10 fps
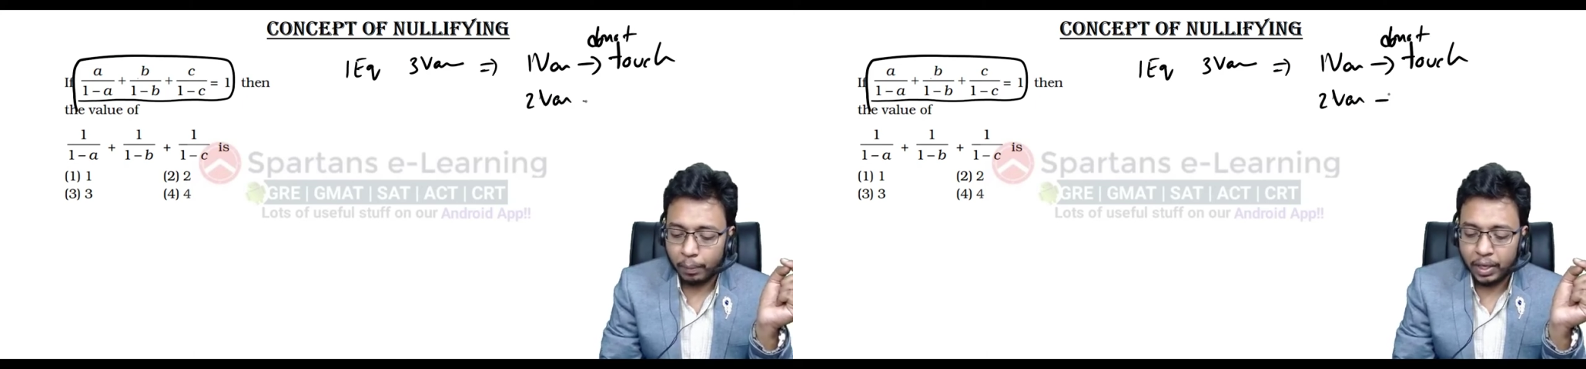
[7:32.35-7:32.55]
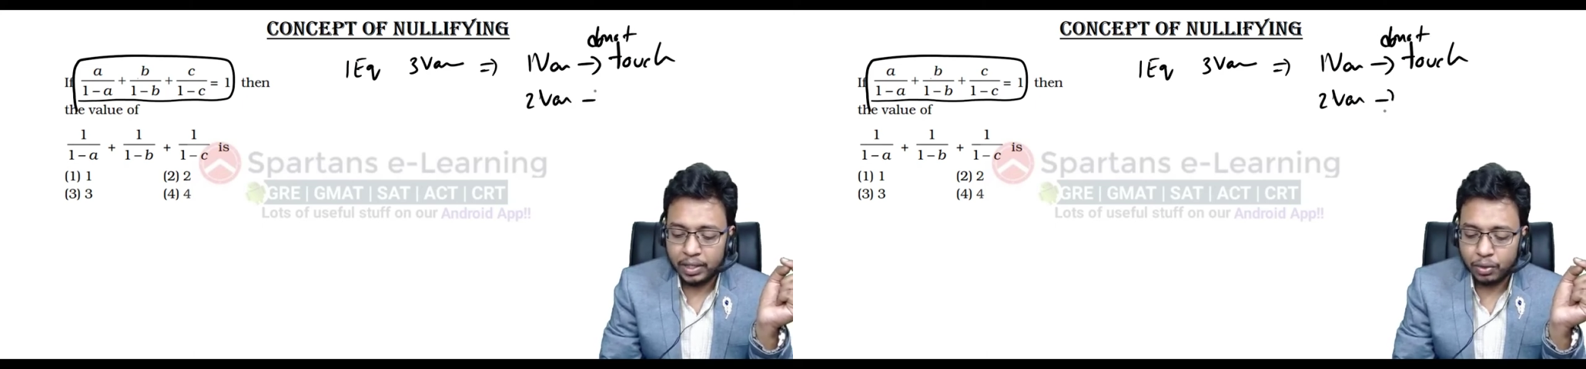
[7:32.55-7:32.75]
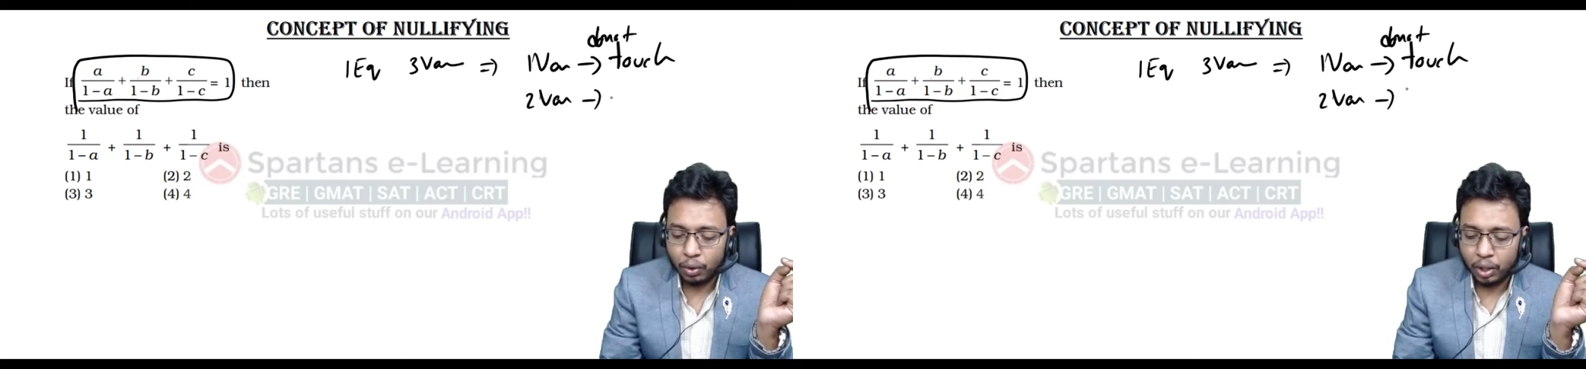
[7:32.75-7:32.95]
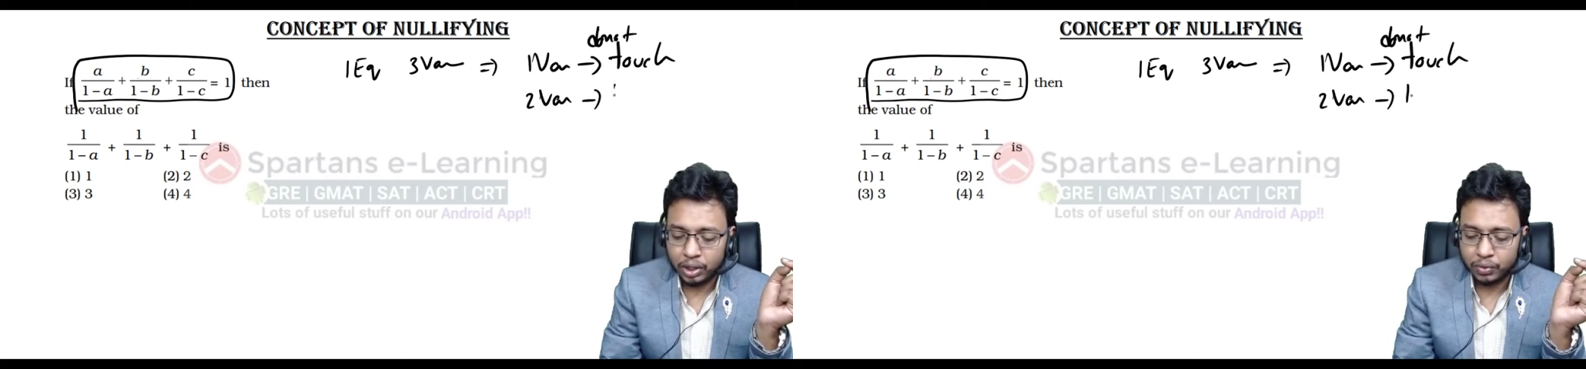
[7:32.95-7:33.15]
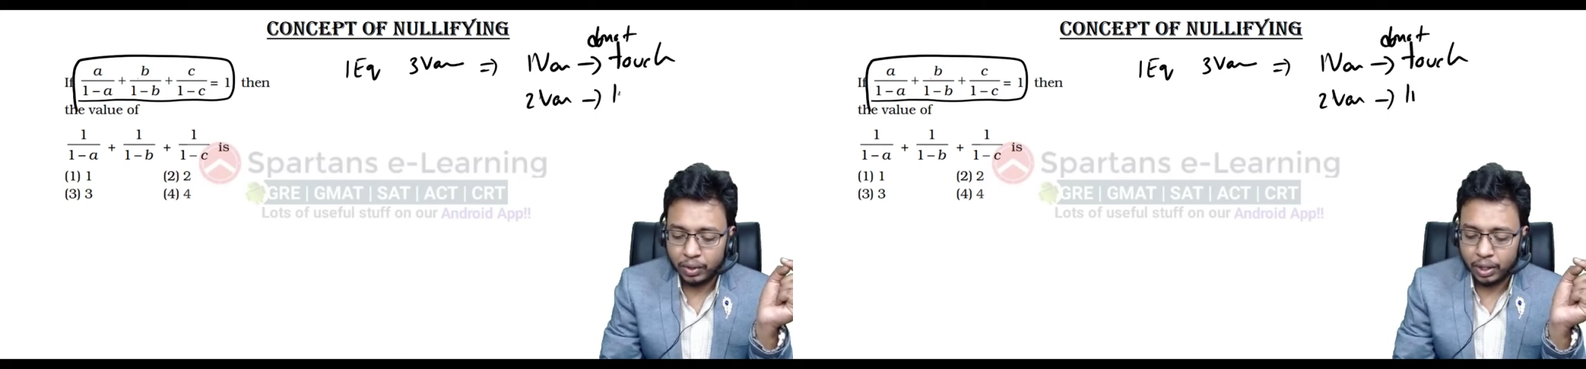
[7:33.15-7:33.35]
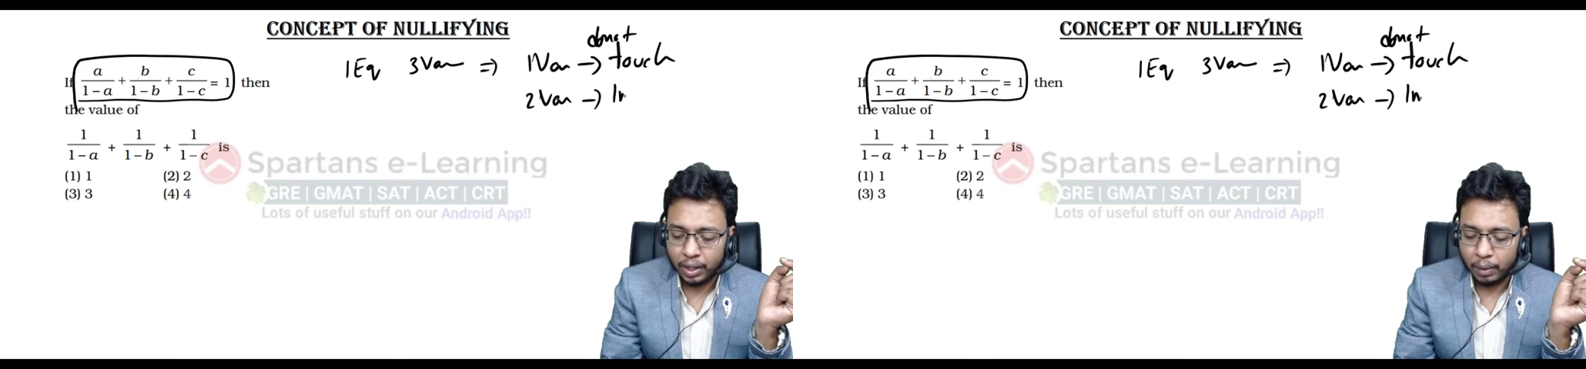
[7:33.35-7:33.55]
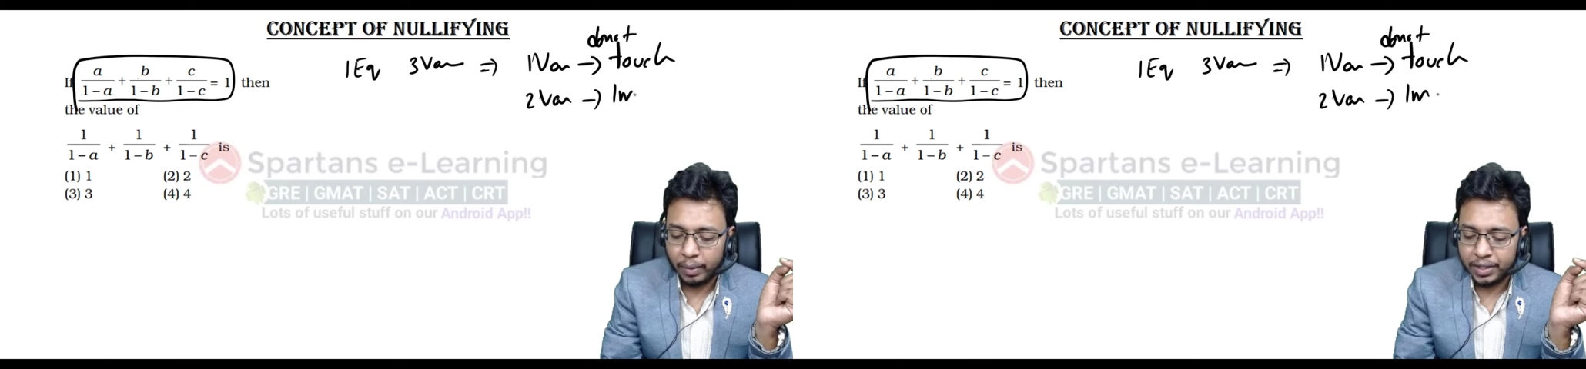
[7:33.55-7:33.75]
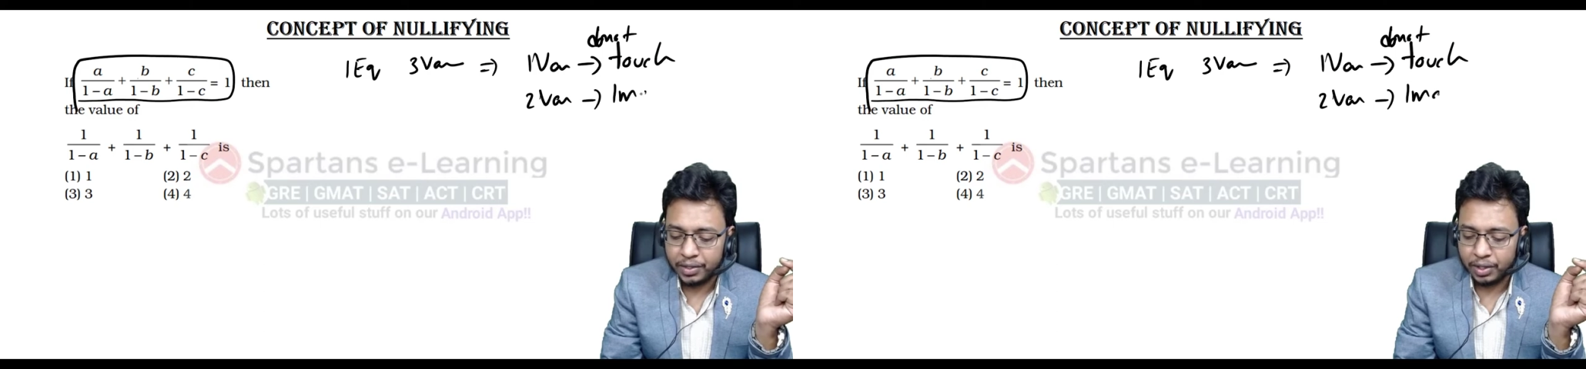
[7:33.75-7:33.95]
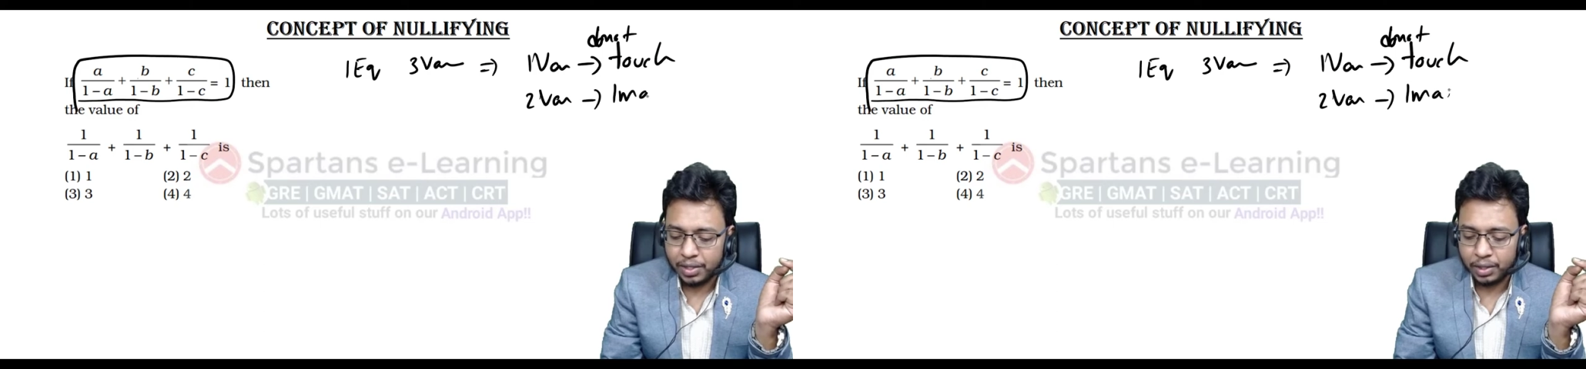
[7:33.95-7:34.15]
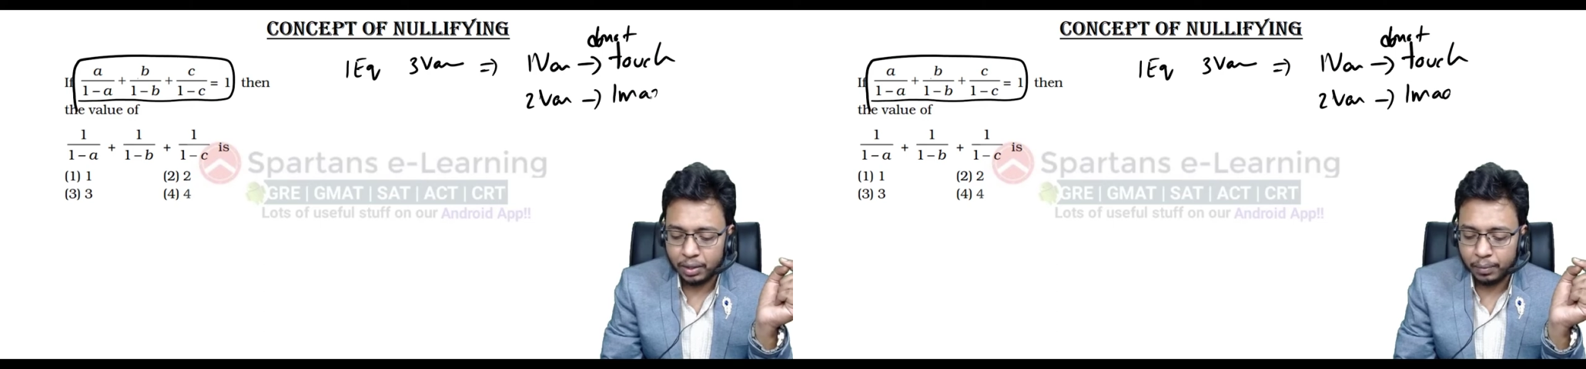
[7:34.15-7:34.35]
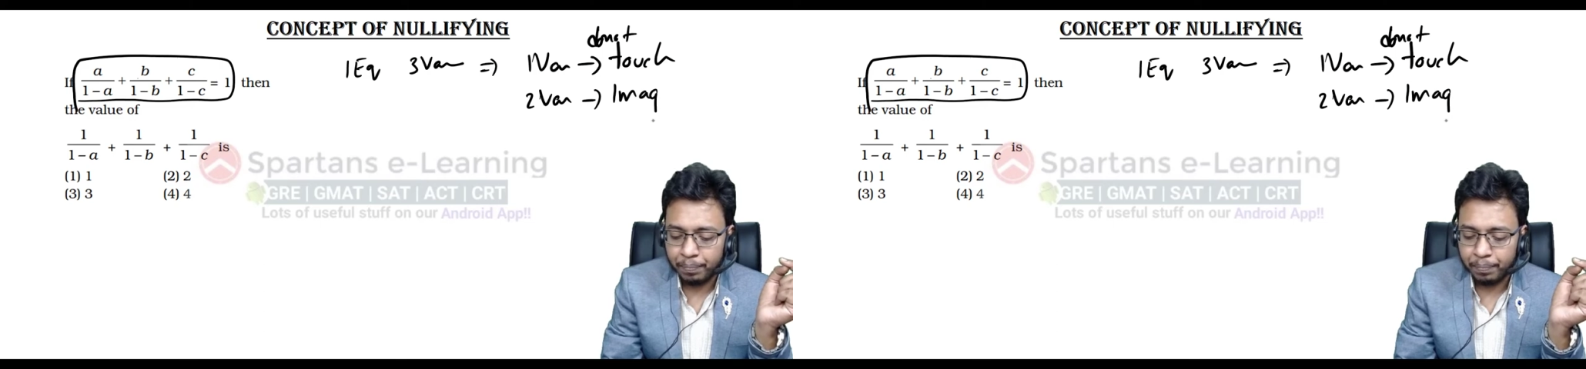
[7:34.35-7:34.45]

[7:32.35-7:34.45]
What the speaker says: placeholders for imagination.